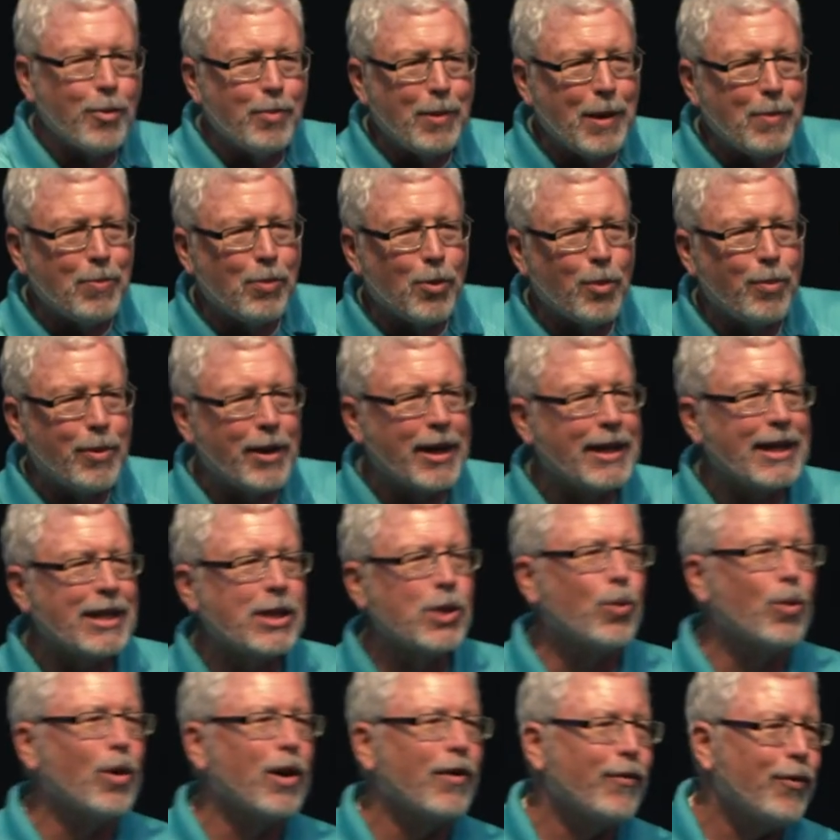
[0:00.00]
people, but it doesn't
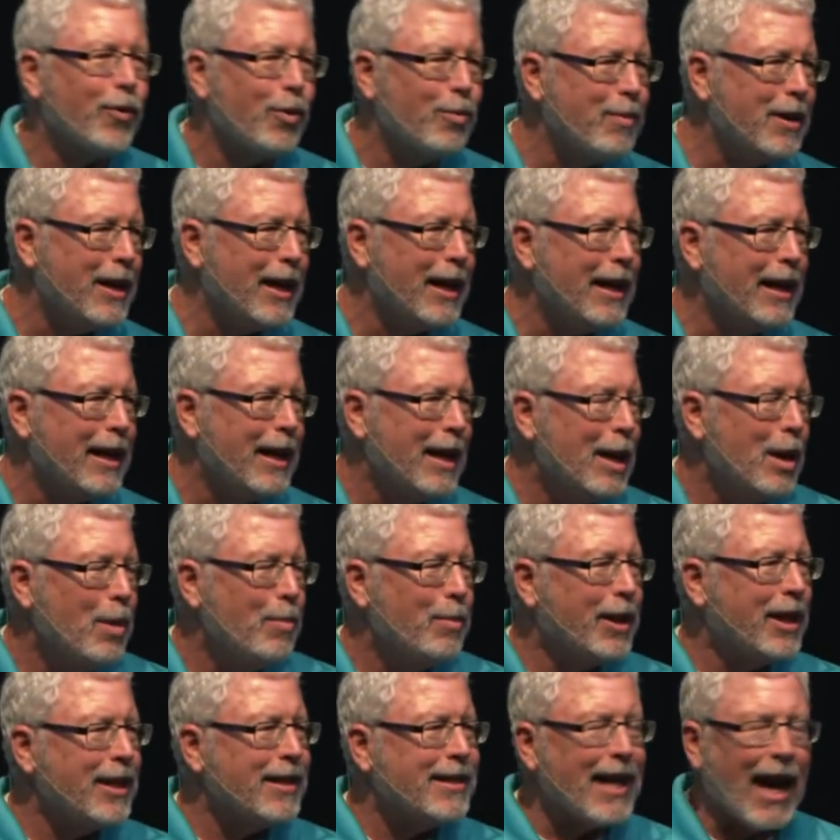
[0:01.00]
work for me
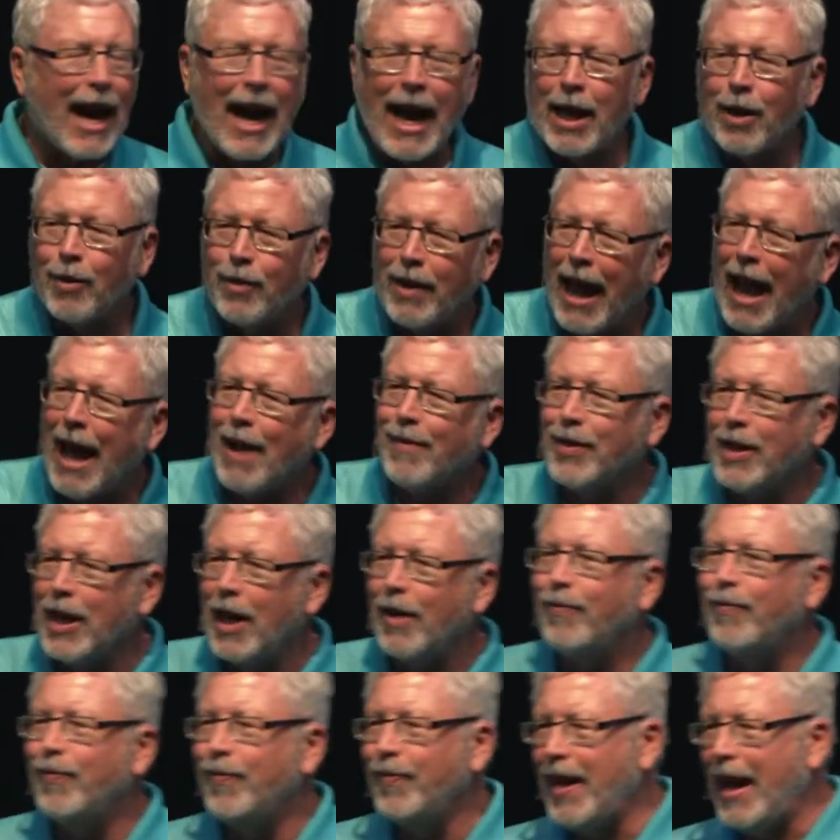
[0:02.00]
because I don't have enough
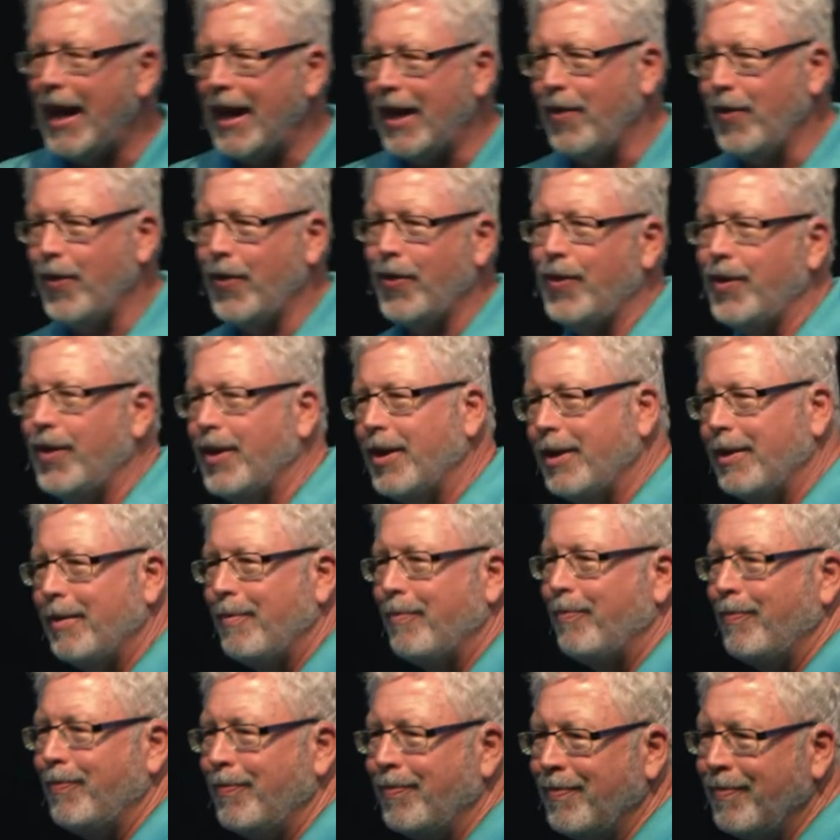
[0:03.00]
faith.
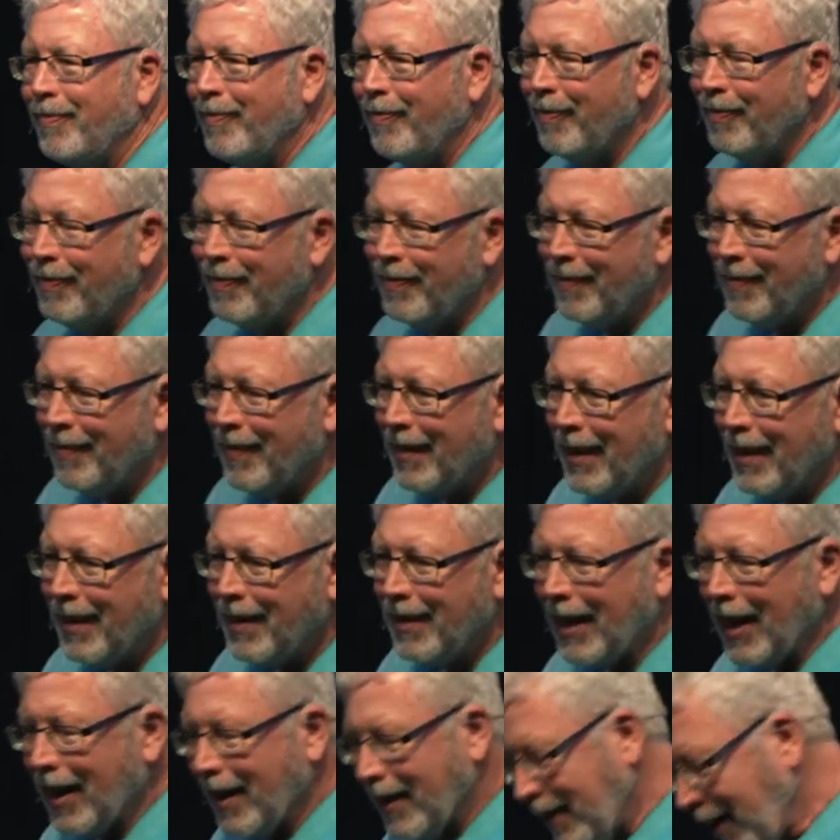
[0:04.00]

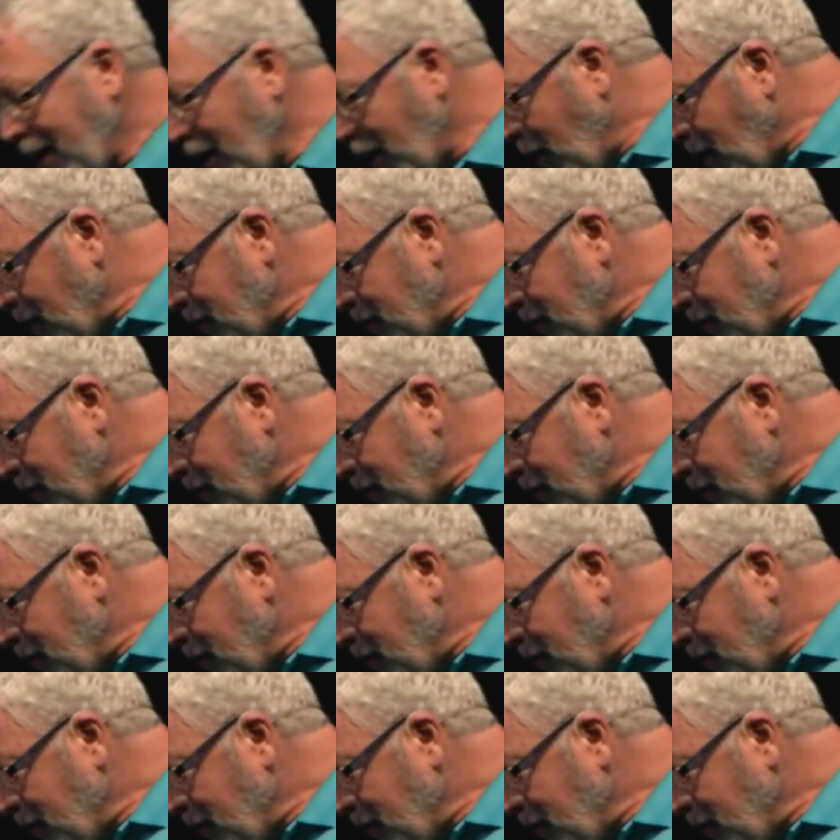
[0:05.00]
There, there are